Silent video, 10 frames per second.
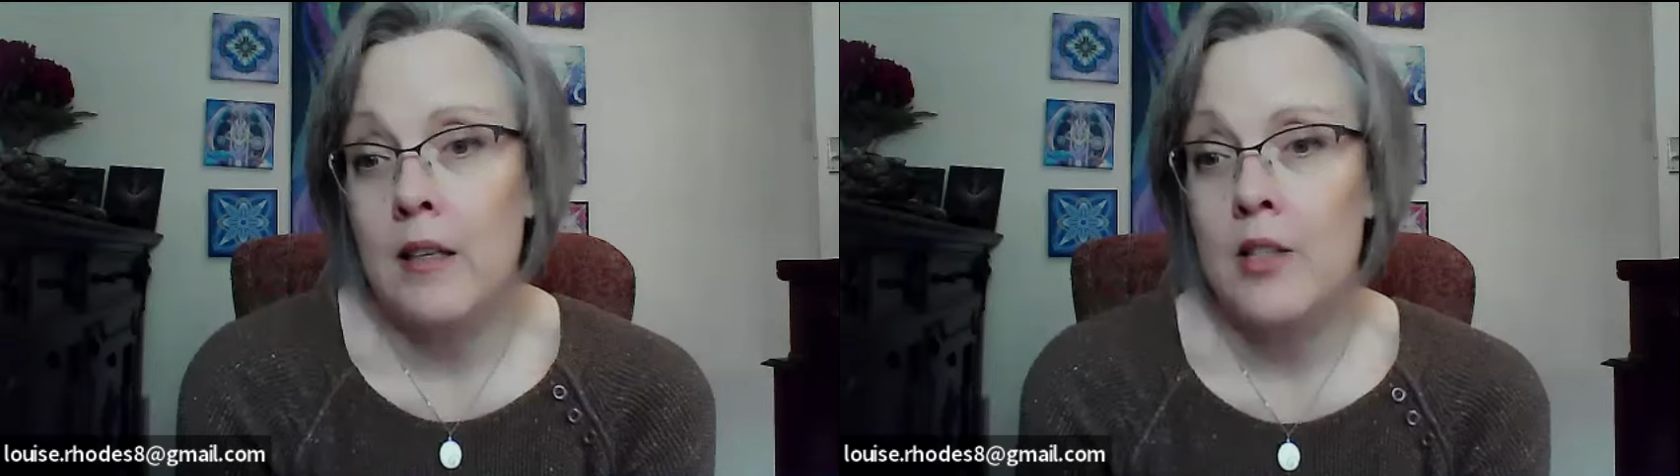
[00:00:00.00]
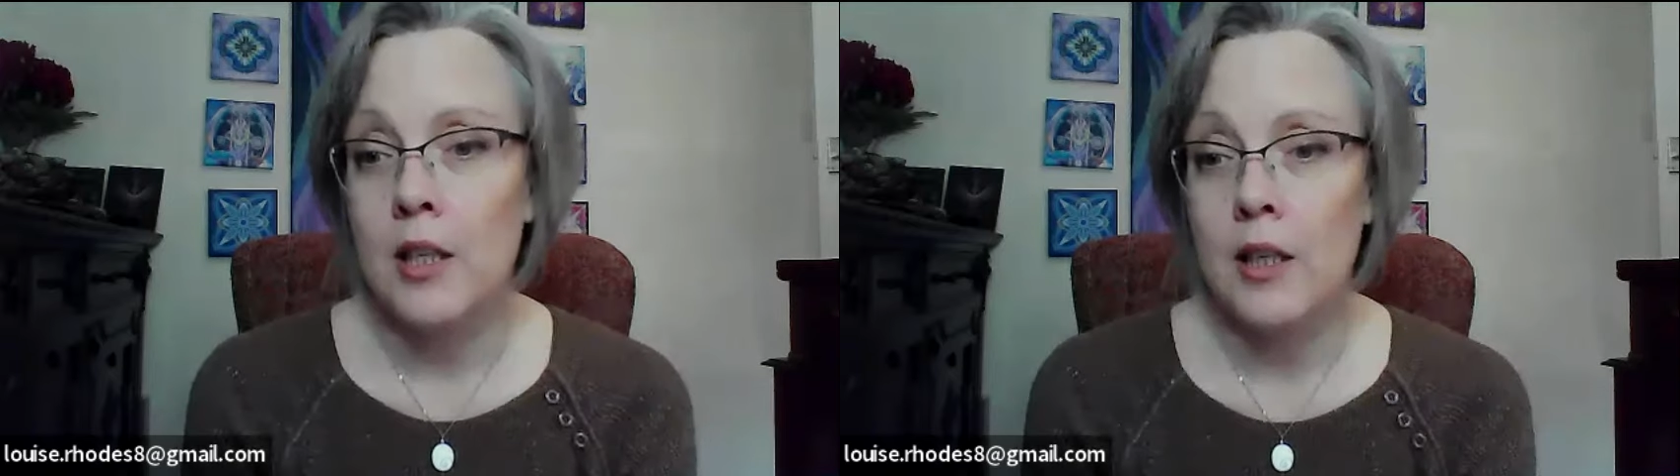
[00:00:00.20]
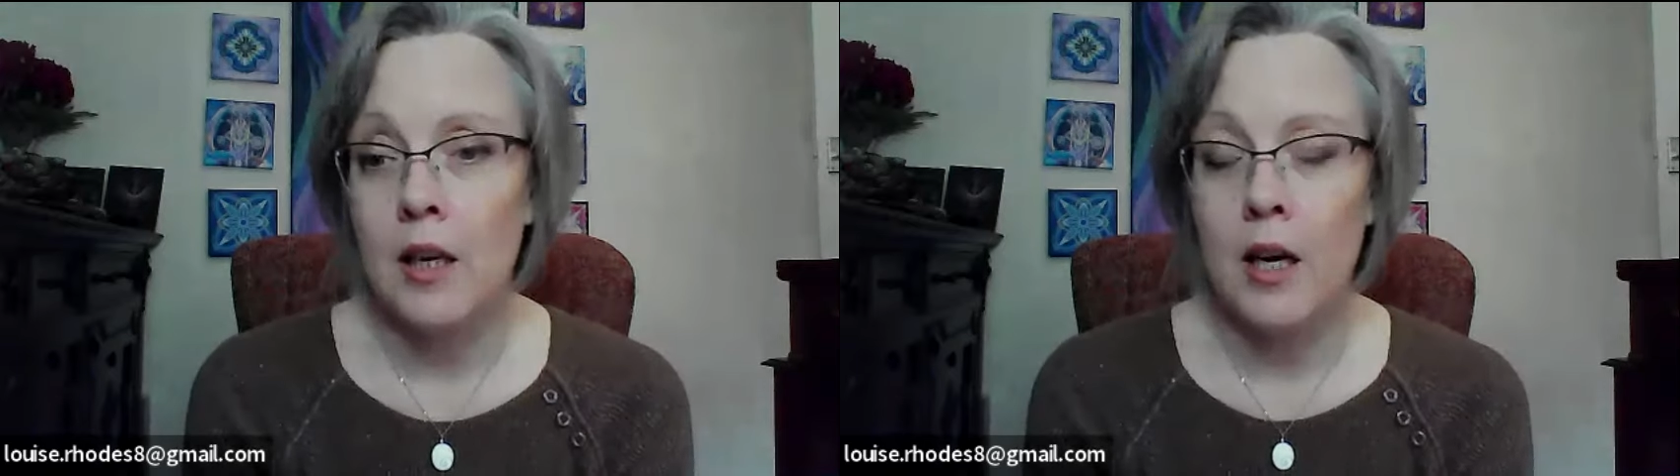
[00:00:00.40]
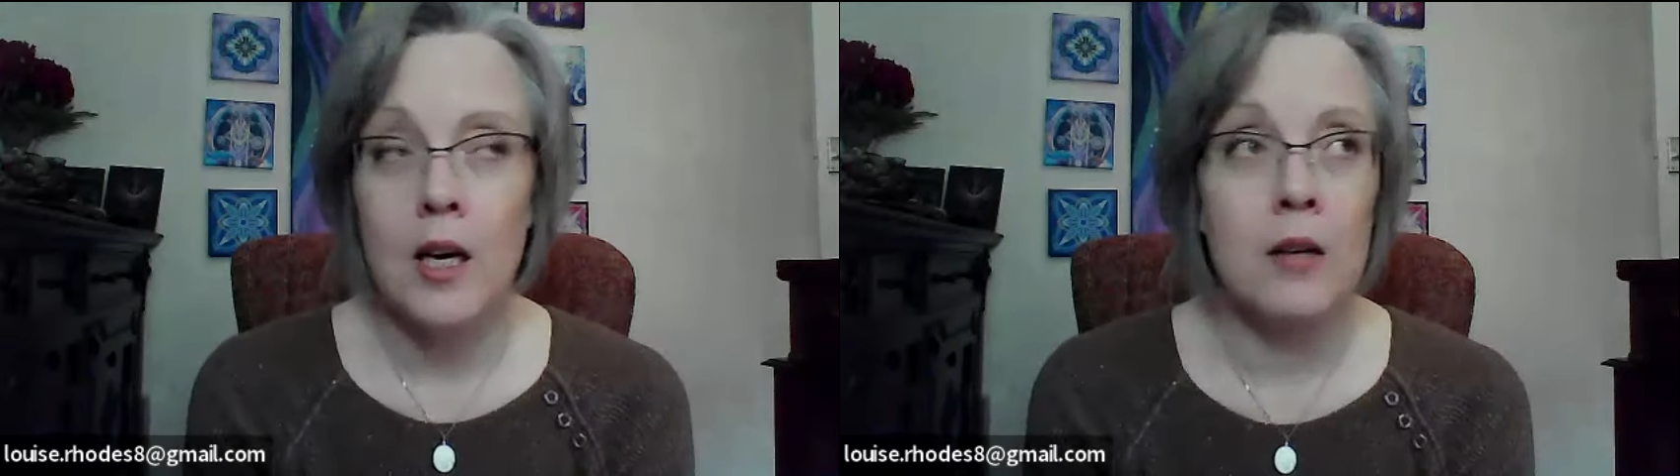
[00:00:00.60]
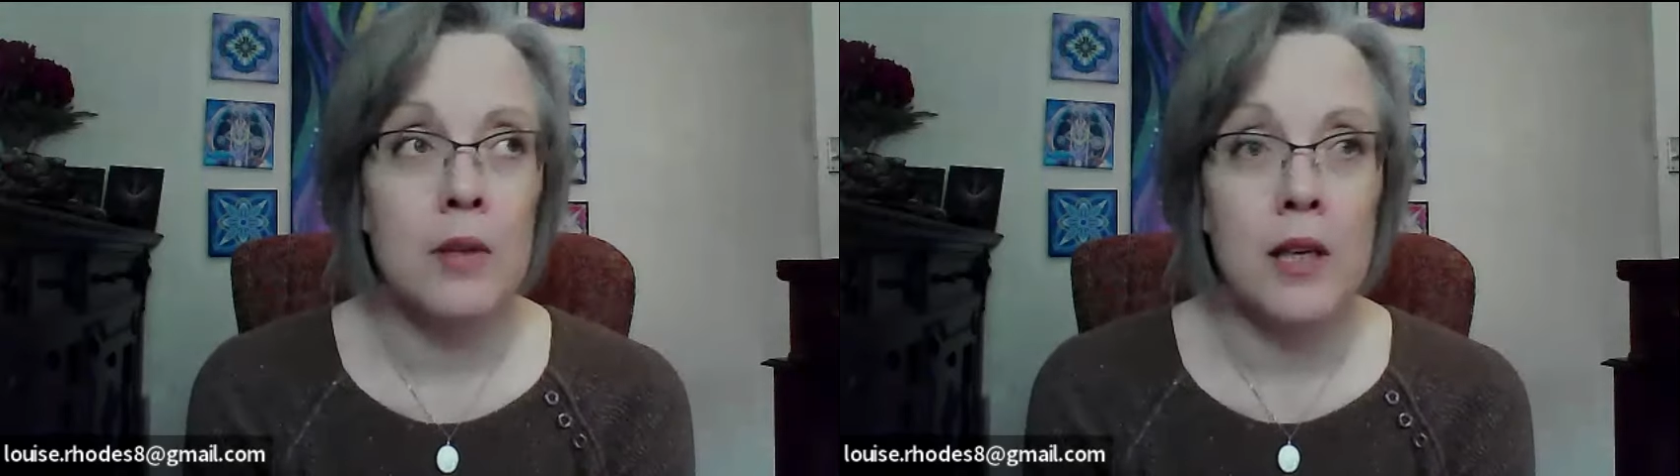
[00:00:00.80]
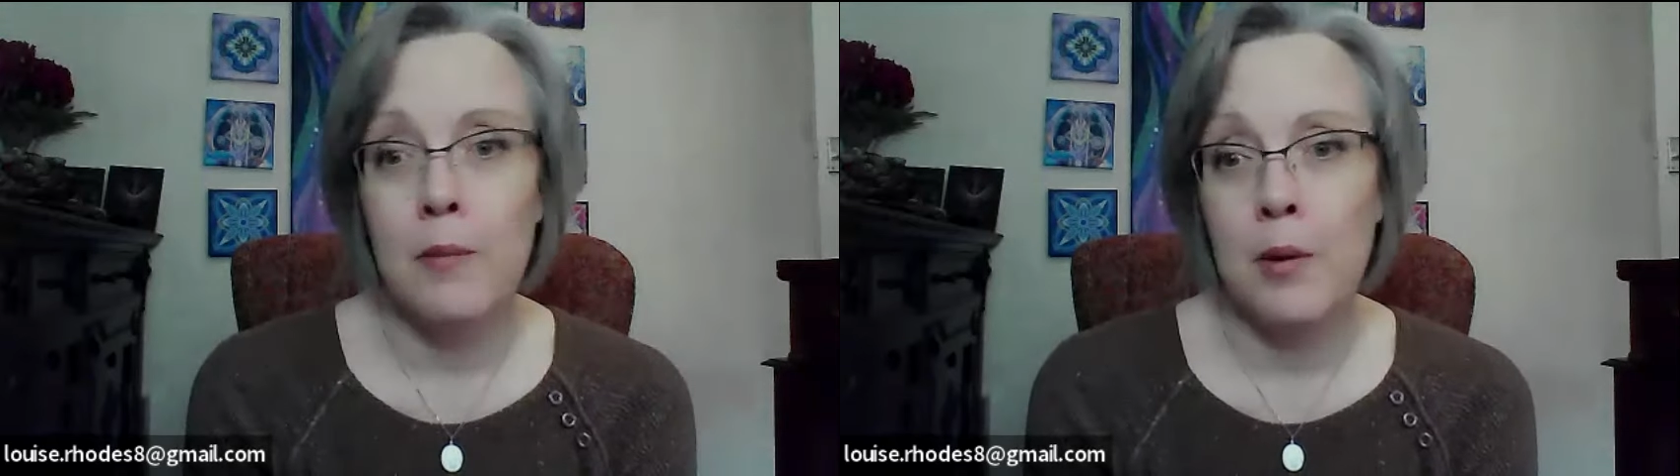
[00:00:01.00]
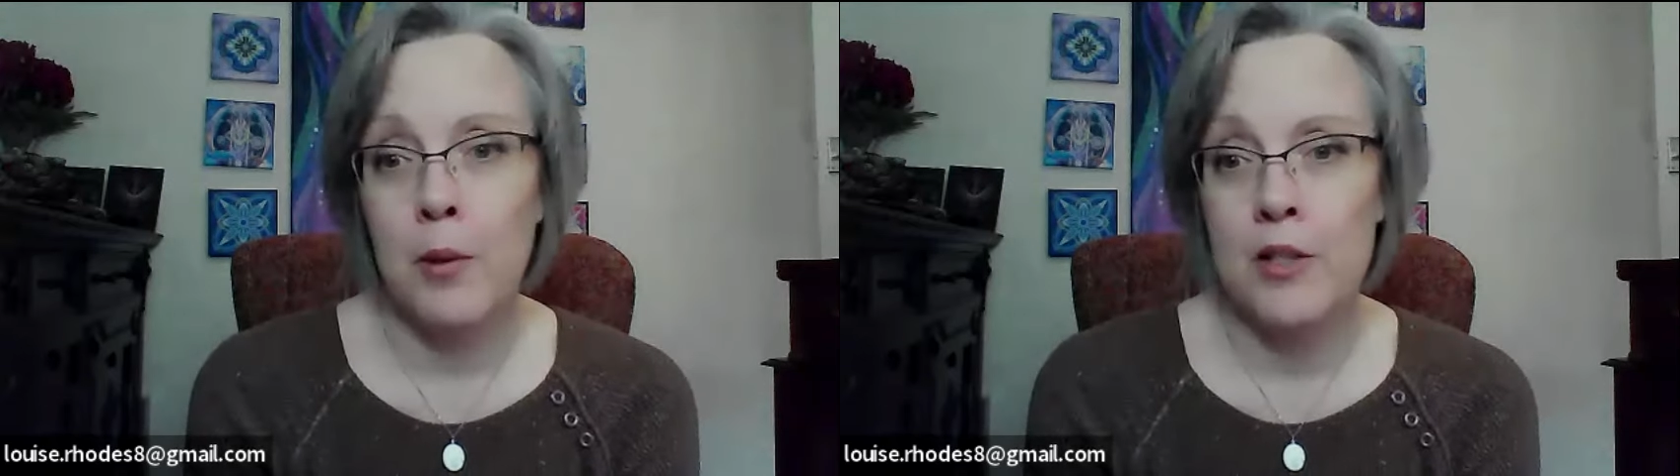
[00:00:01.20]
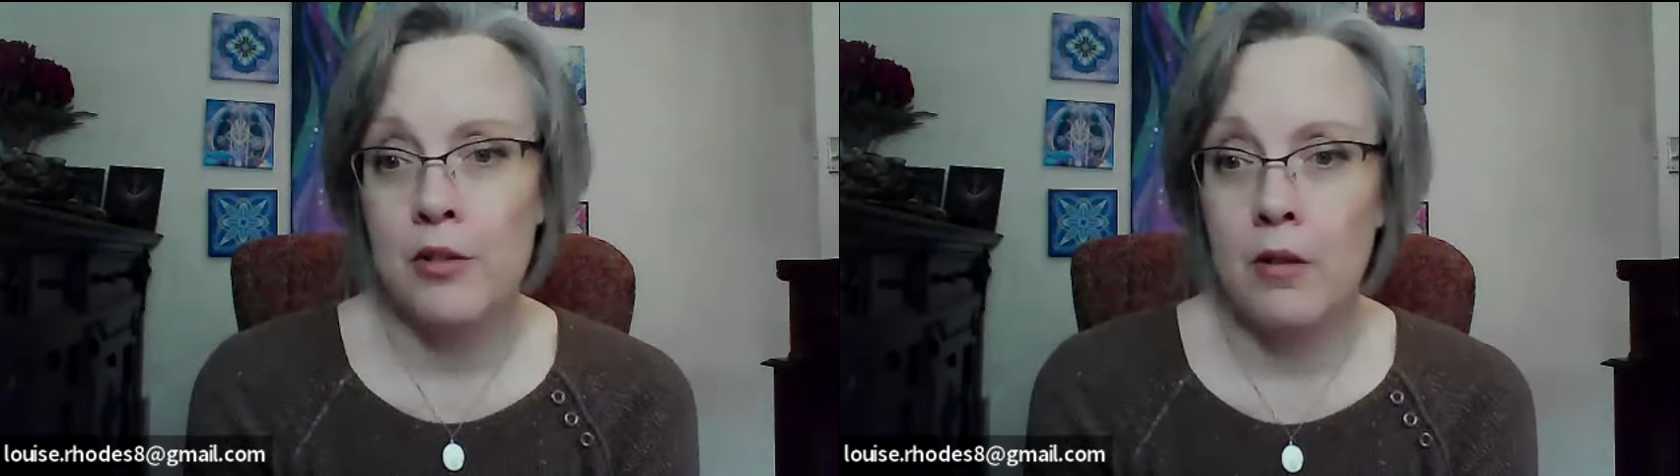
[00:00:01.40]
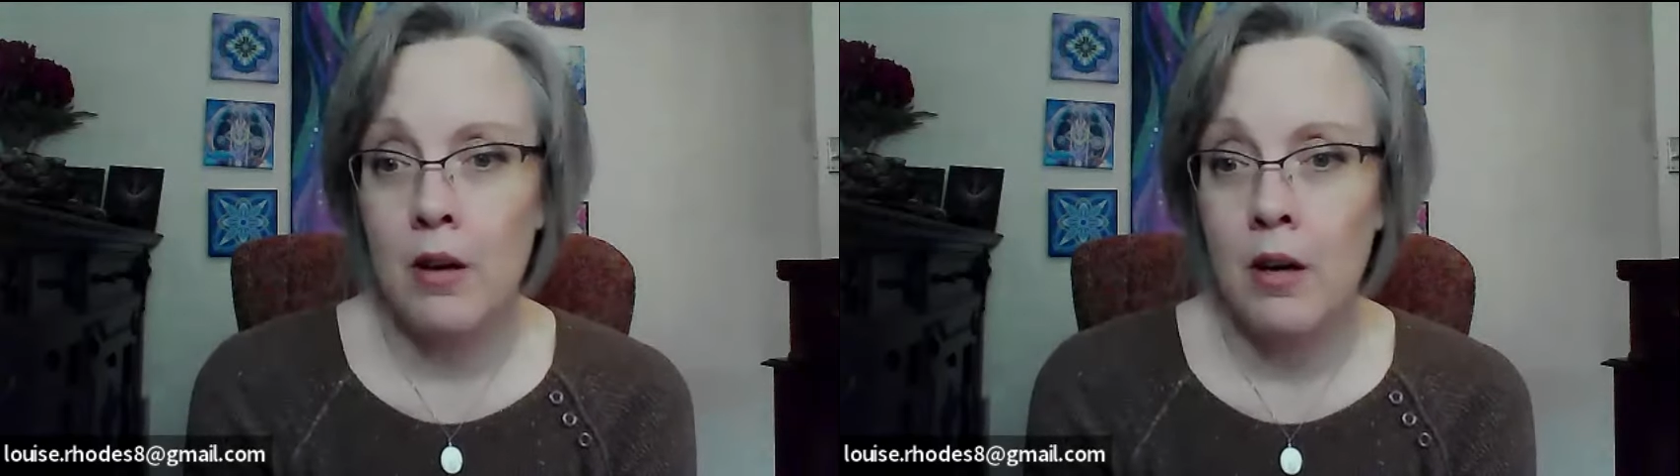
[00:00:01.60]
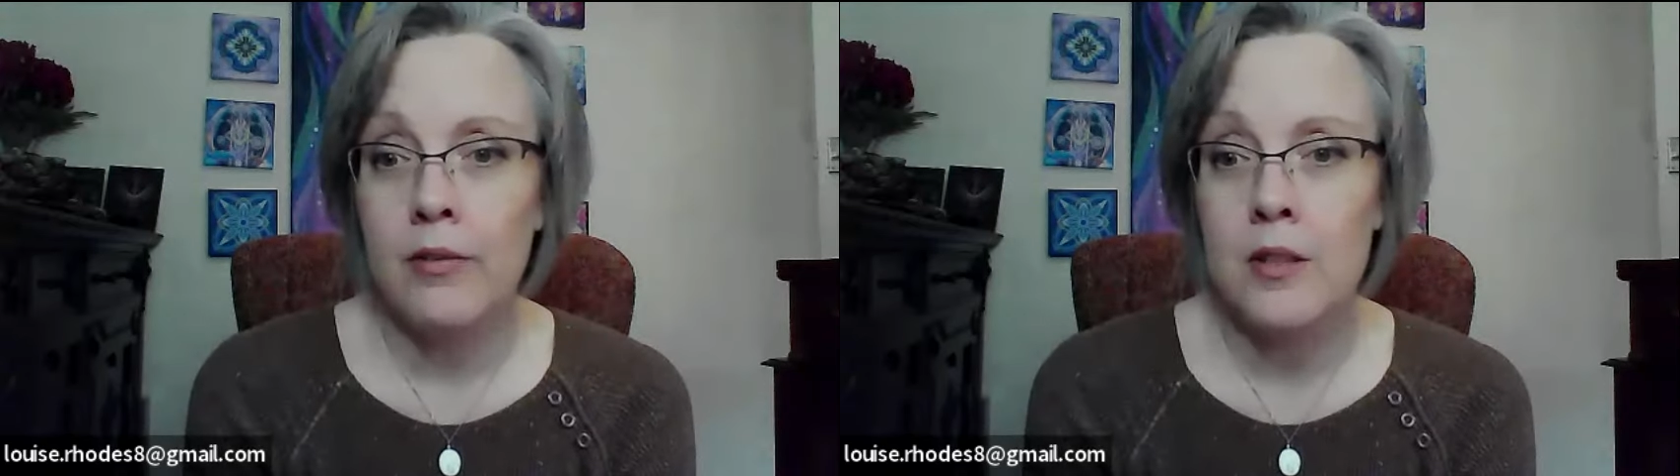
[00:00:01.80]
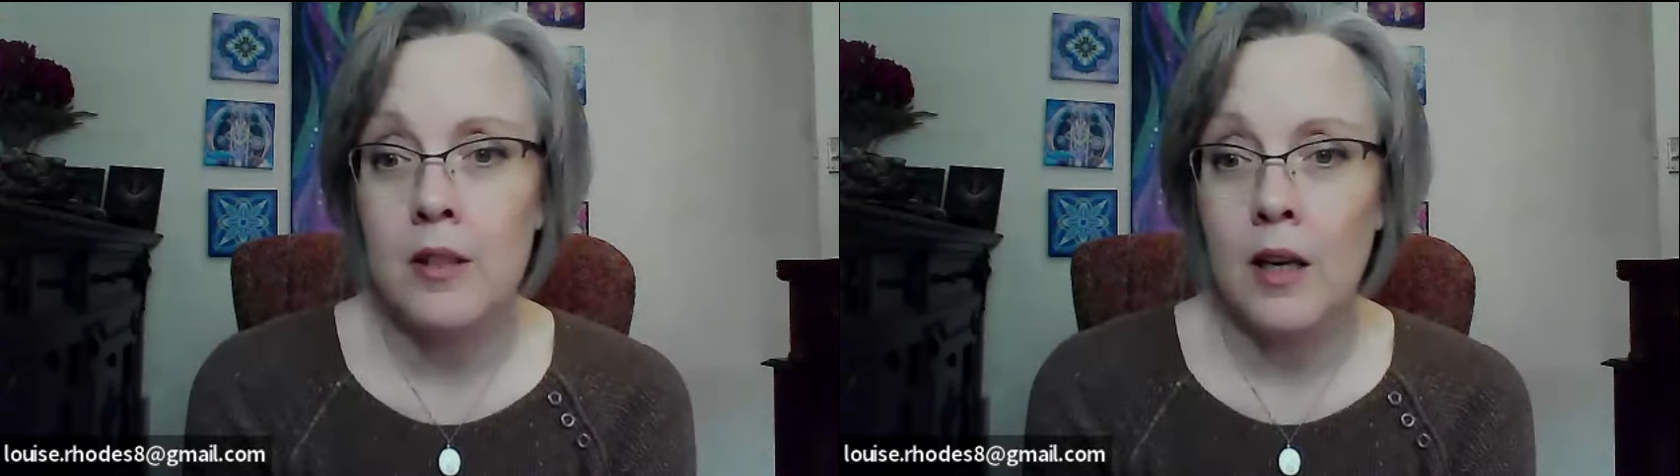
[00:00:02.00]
energy, it can be witchcraft.